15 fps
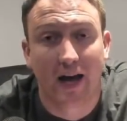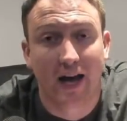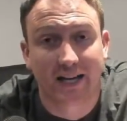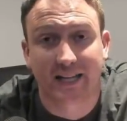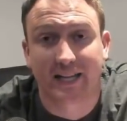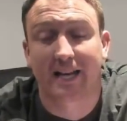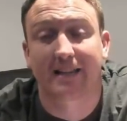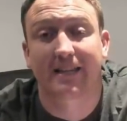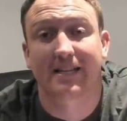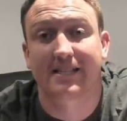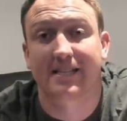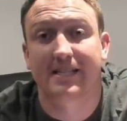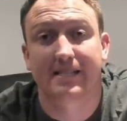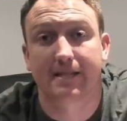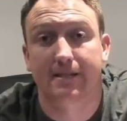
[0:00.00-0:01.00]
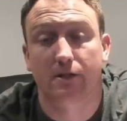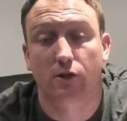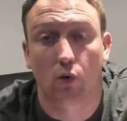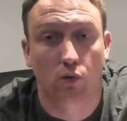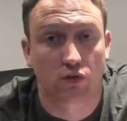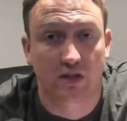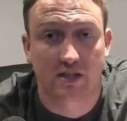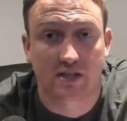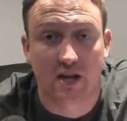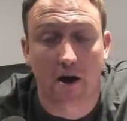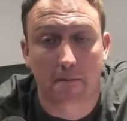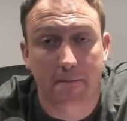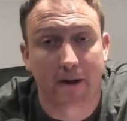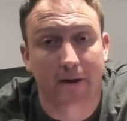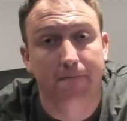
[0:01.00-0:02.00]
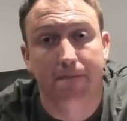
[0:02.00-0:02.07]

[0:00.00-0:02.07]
And again, this isn't going to stop.